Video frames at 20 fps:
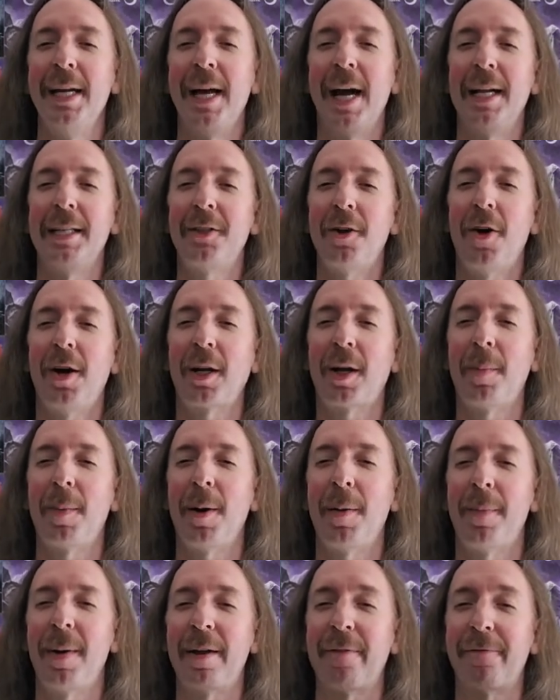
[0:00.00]
and talk
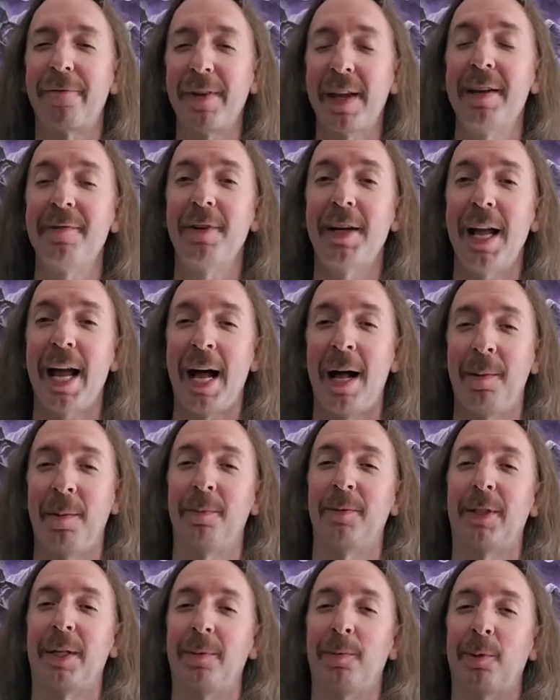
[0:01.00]
about my favorite
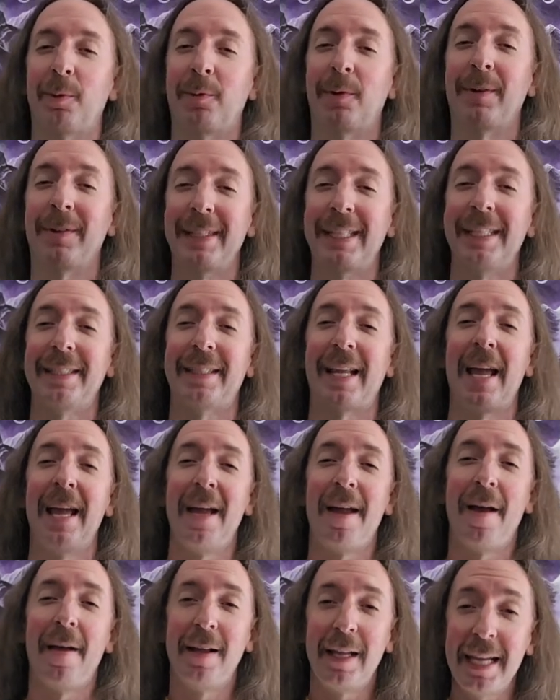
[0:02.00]
albums that were released
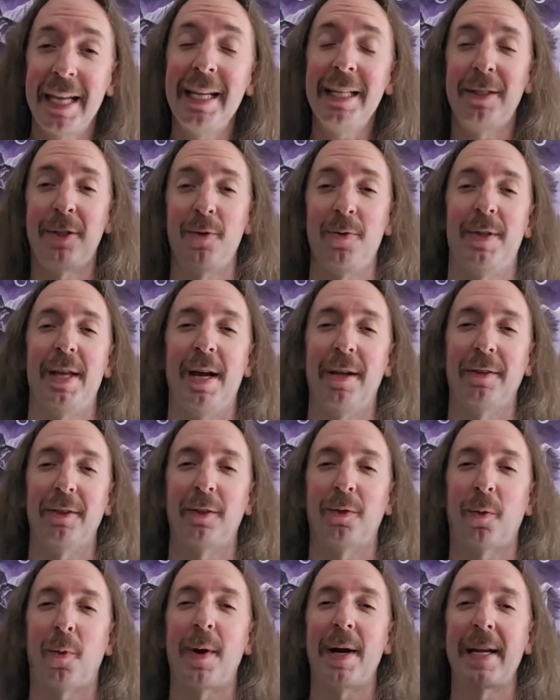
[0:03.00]
in
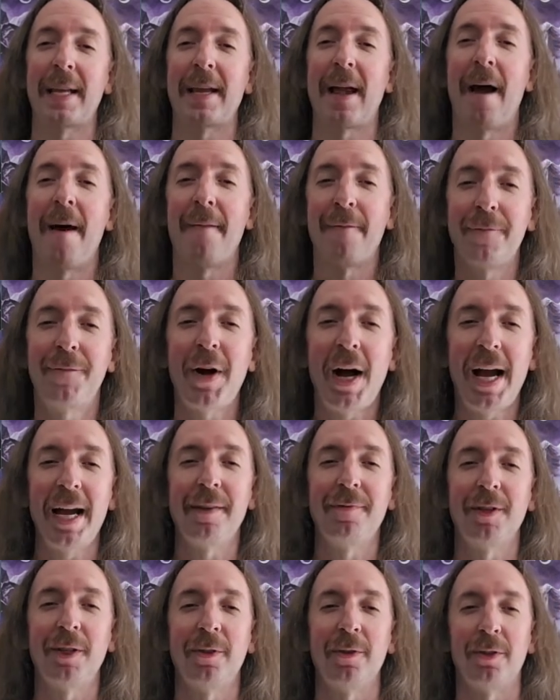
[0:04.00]
2020,
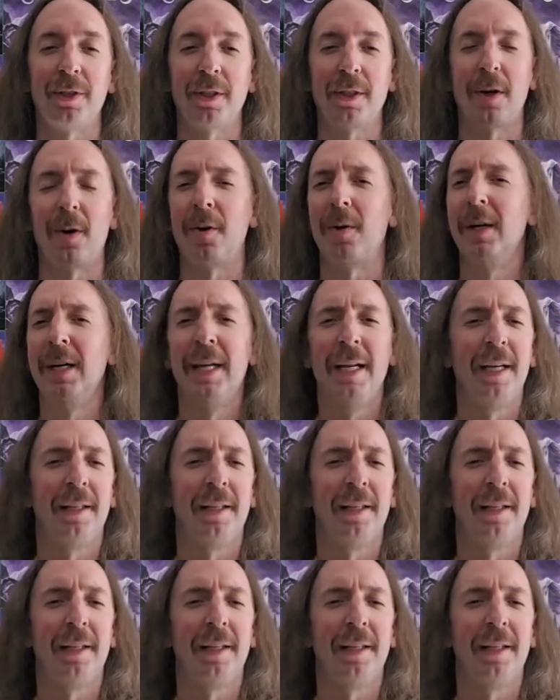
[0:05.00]
5 years ago.